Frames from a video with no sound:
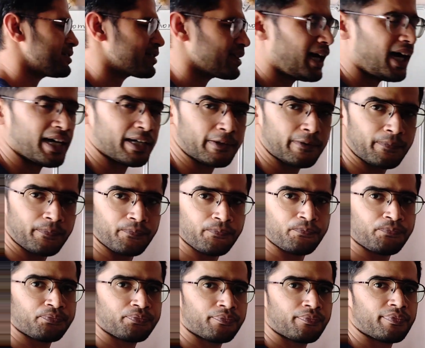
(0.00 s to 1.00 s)
is r,
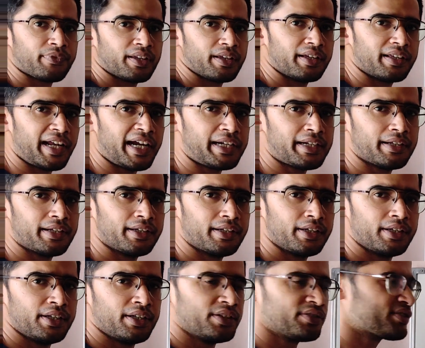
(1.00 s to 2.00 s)
right?
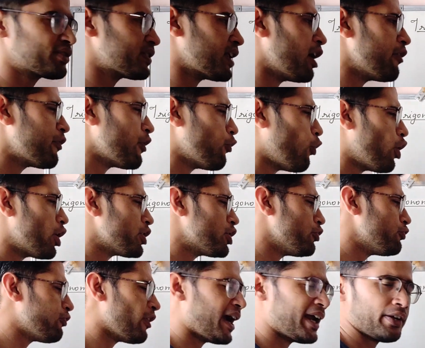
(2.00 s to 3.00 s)
So now if I
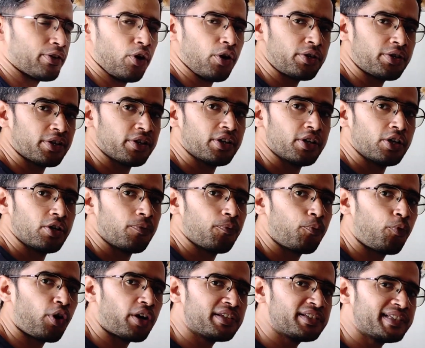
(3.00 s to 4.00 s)
want to find out
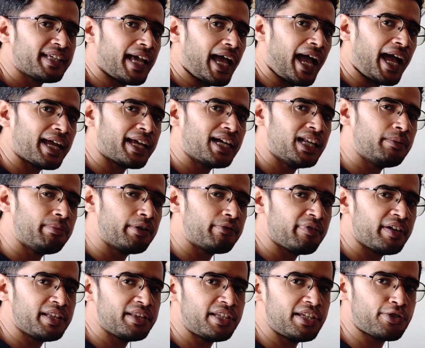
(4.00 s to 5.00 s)
what is the angle
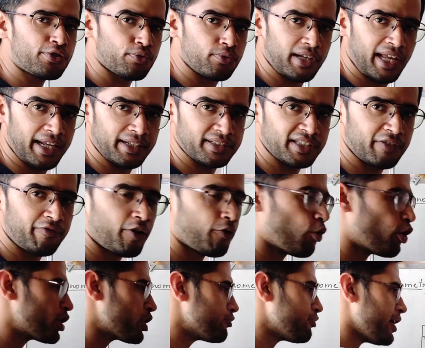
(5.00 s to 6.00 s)
between these two lines, if I
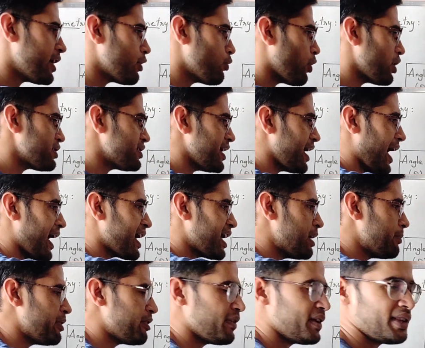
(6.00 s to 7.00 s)
want to find out what is the
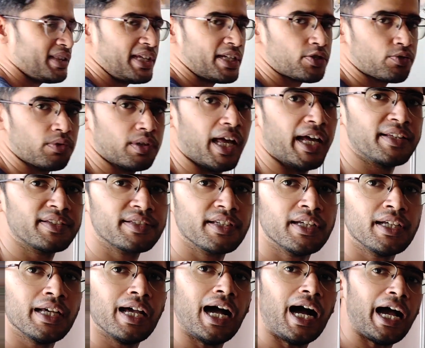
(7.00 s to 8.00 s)
angle between these two
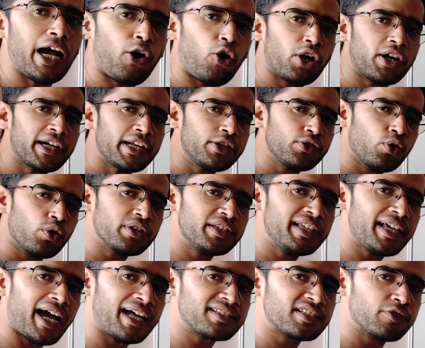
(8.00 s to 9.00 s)
lines, I already know
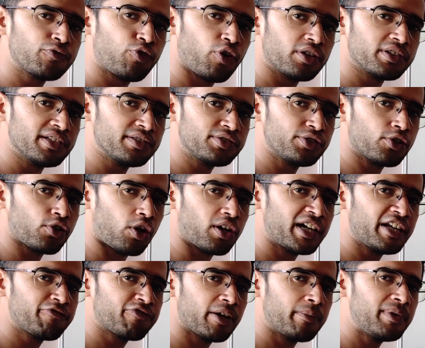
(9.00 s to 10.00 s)
the answer for this. You're
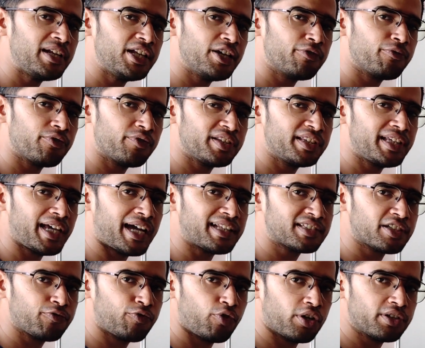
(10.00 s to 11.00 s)
already familiar with the
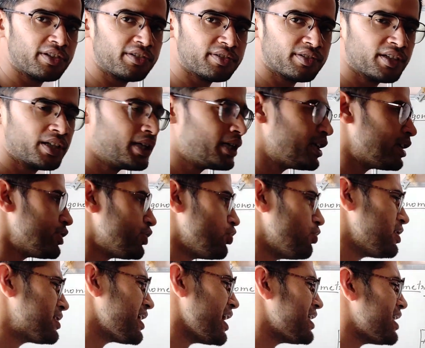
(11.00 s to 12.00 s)
answer for this.
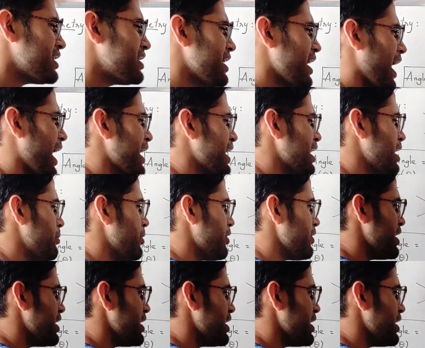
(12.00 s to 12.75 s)
You will say that the angle